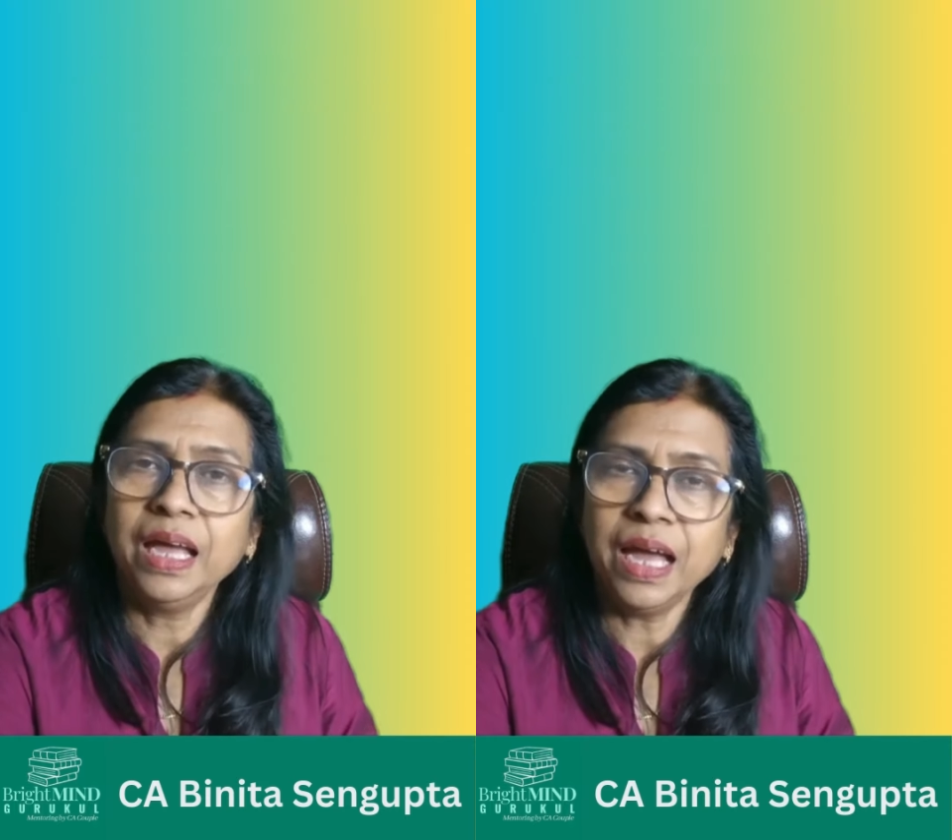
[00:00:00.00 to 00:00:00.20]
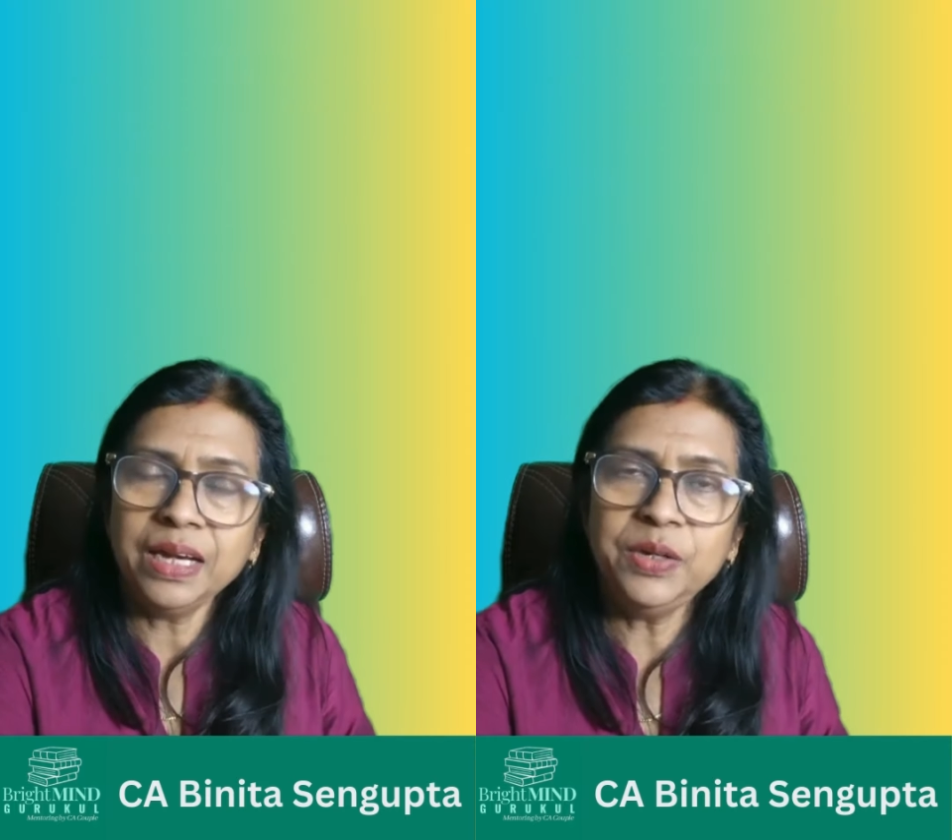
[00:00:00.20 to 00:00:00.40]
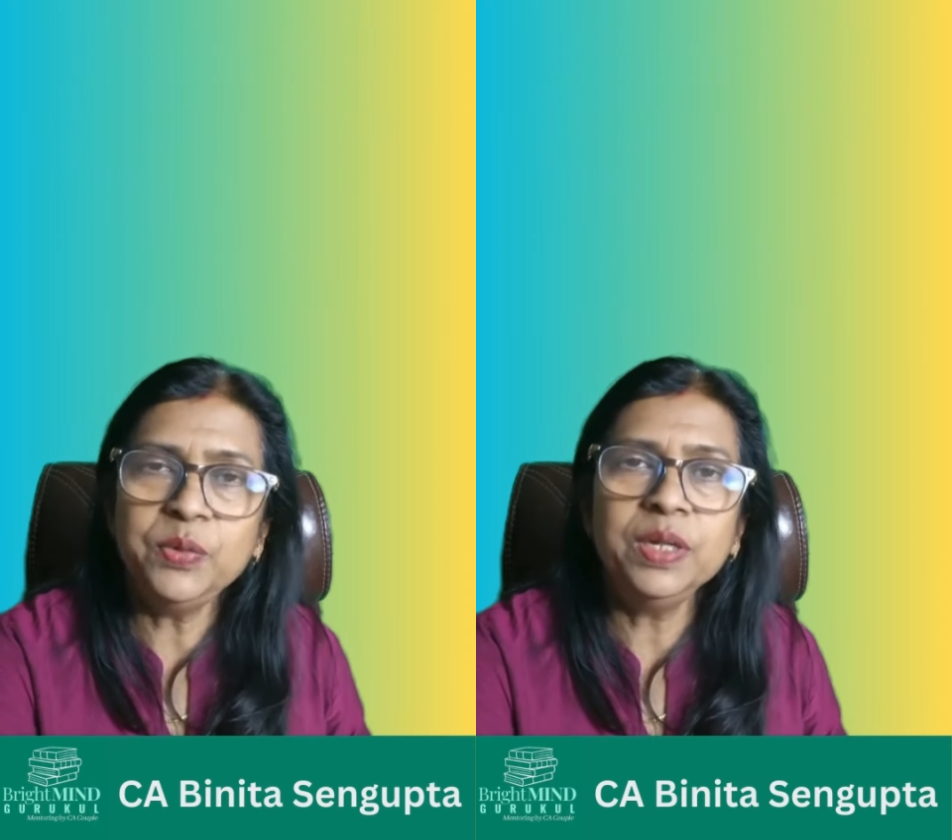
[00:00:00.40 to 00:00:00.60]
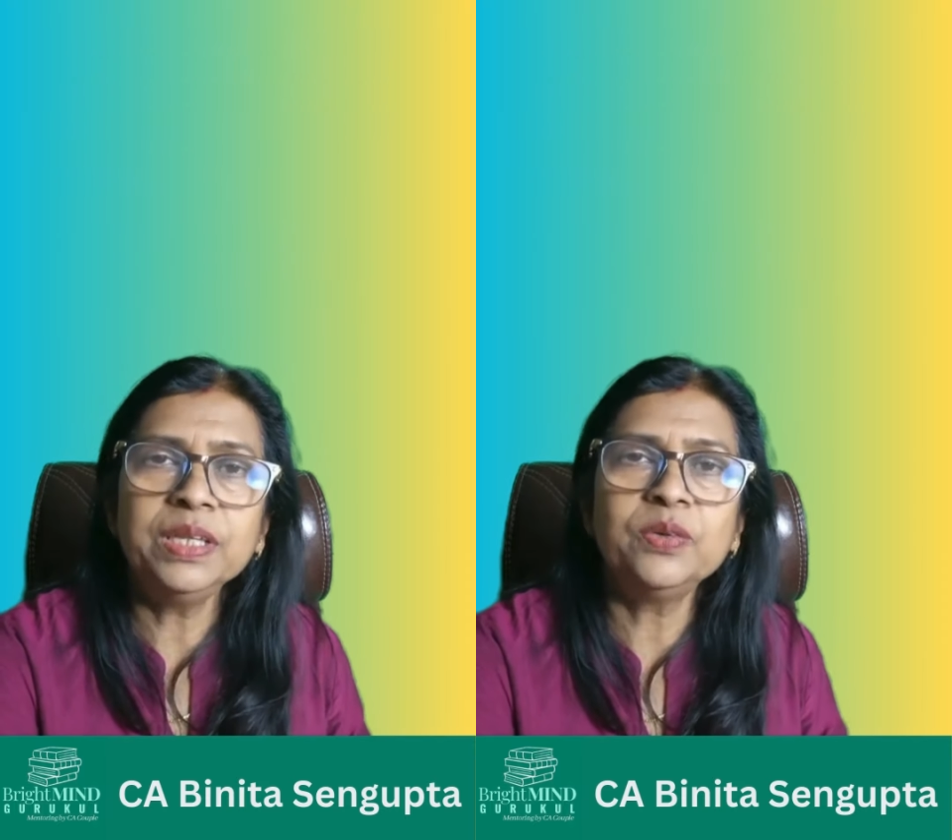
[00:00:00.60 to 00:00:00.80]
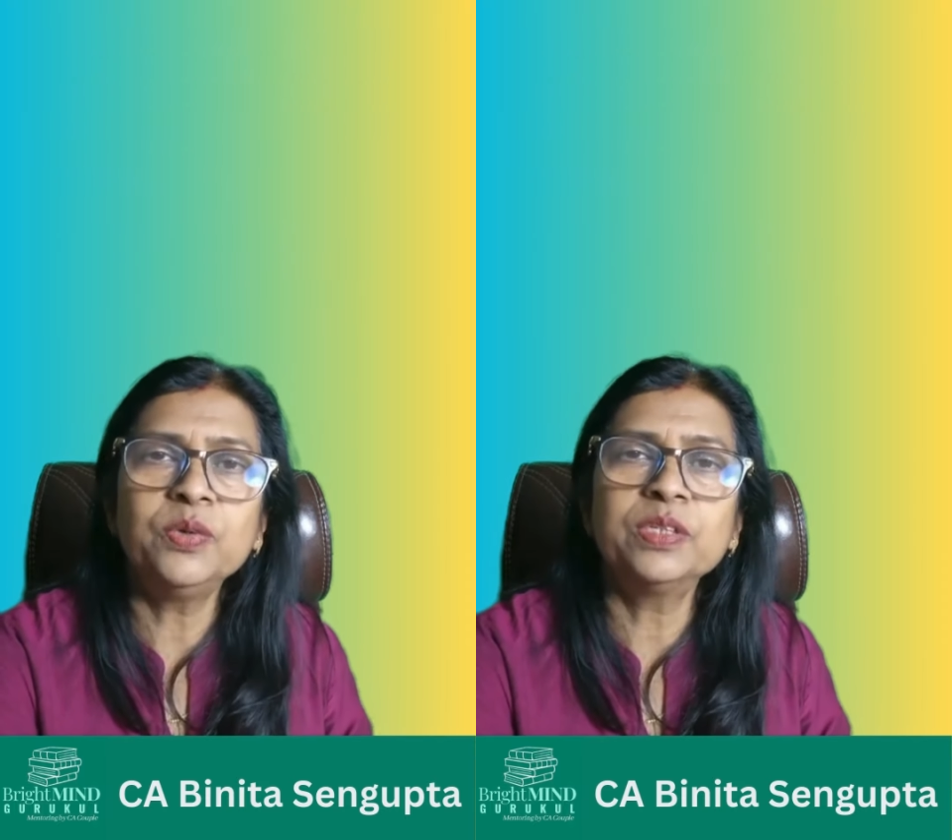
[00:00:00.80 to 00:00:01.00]
And during
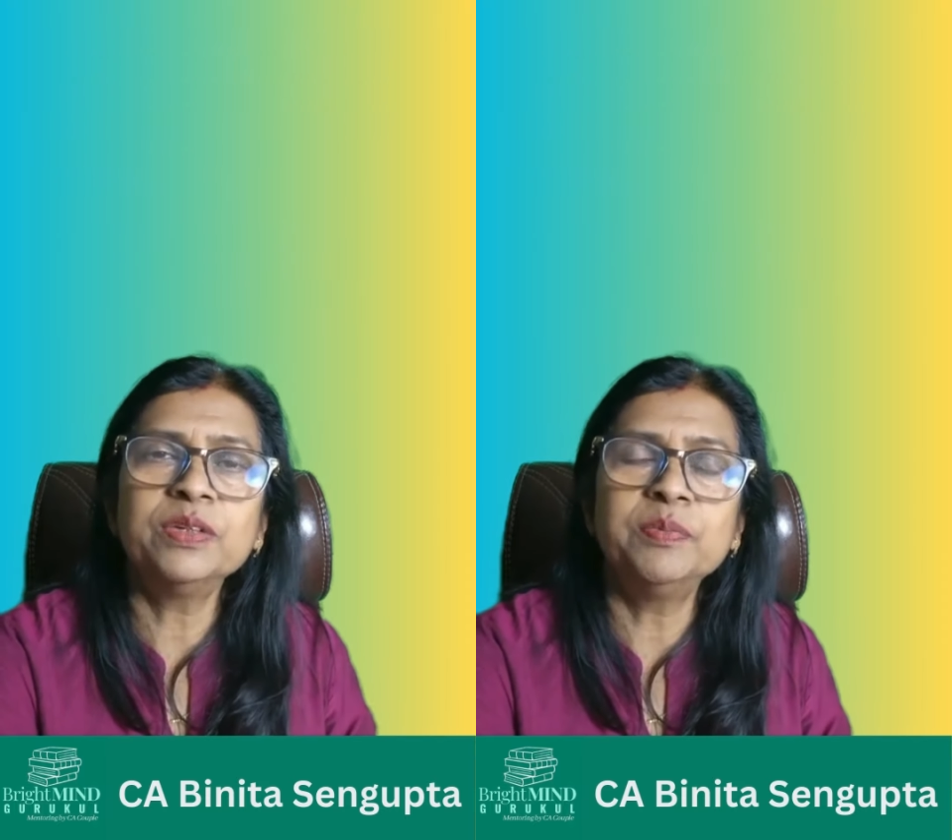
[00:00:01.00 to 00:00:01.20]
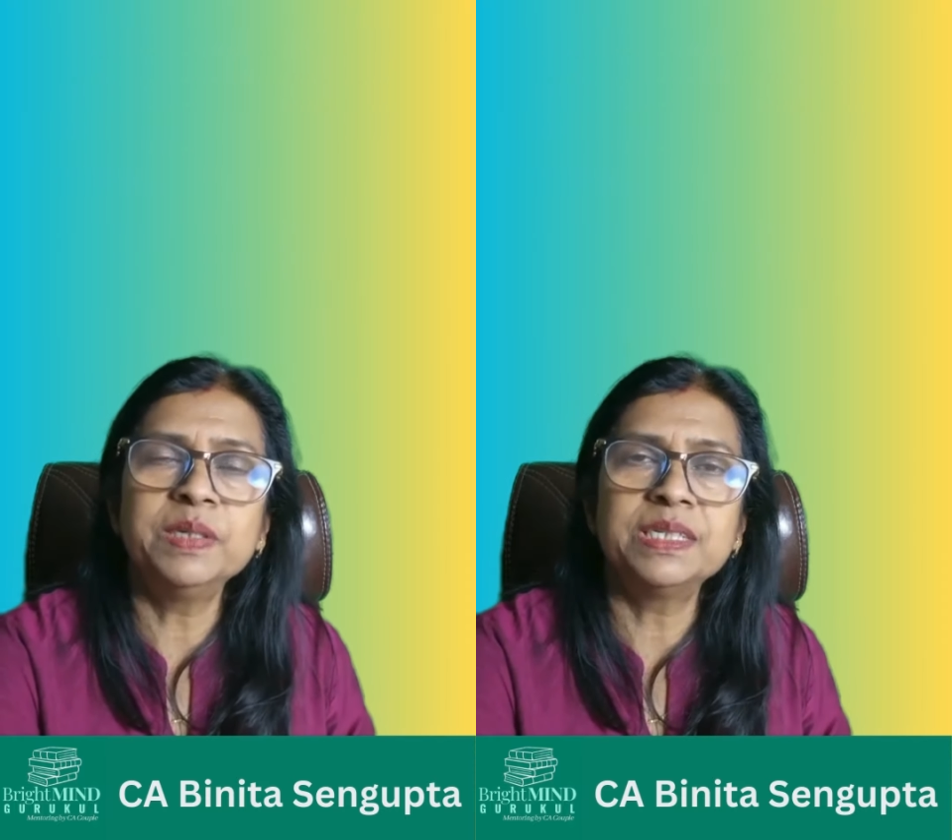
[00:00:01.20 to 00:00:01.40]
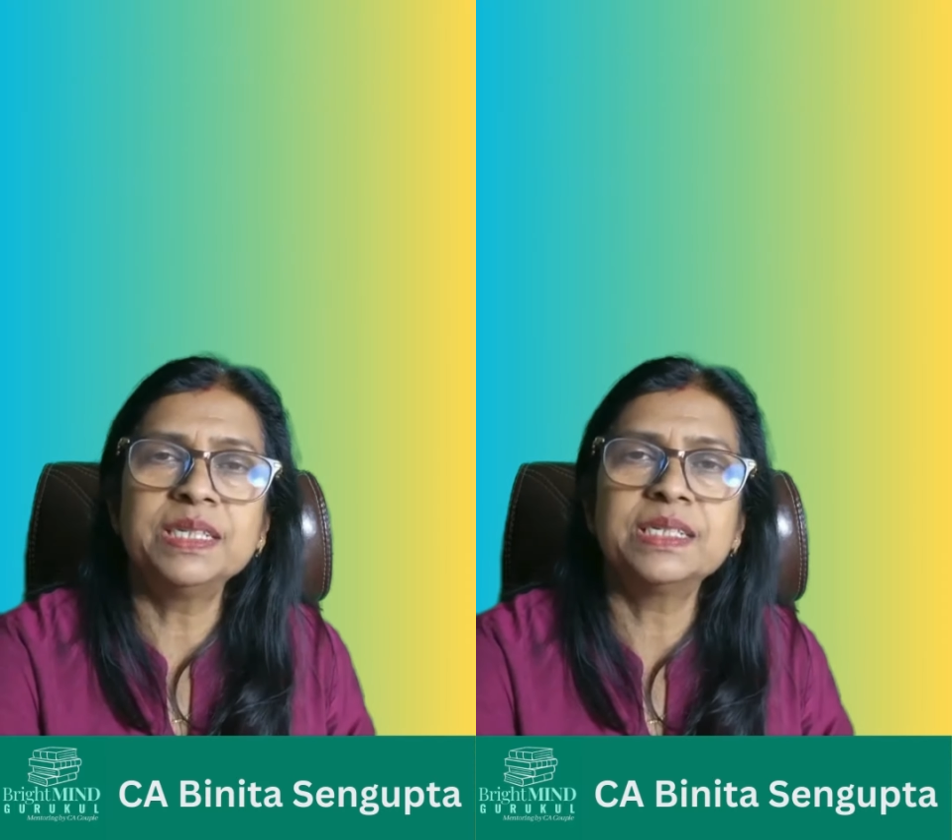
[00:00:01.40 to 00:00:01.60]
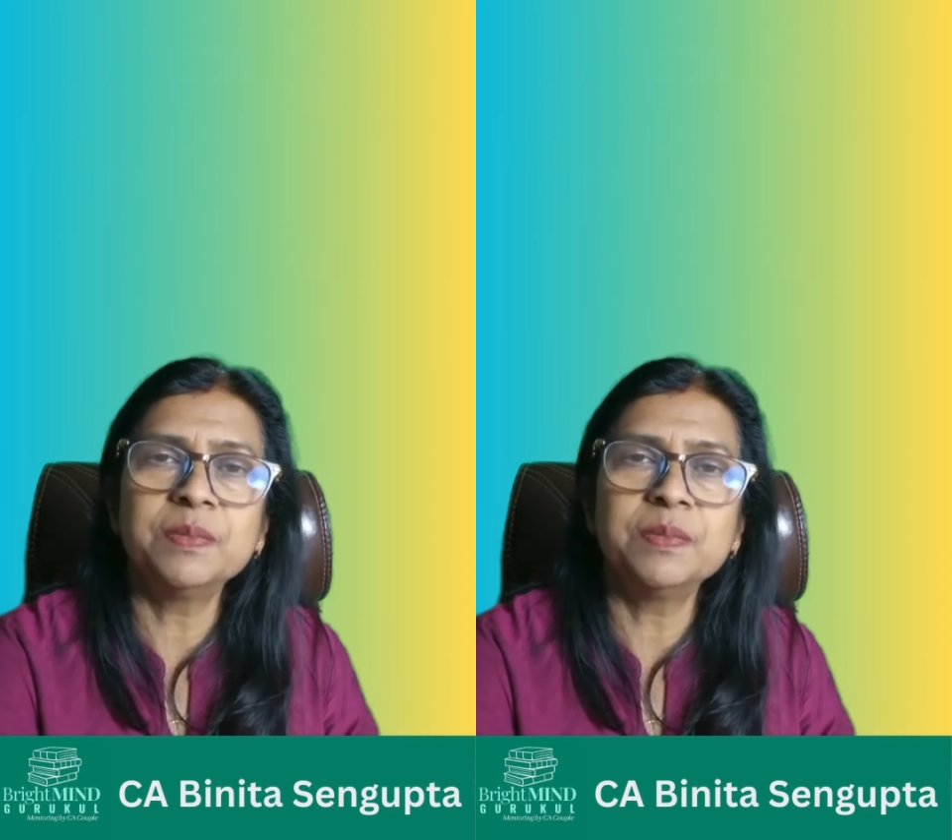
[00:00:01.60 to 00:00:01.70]
the course of business,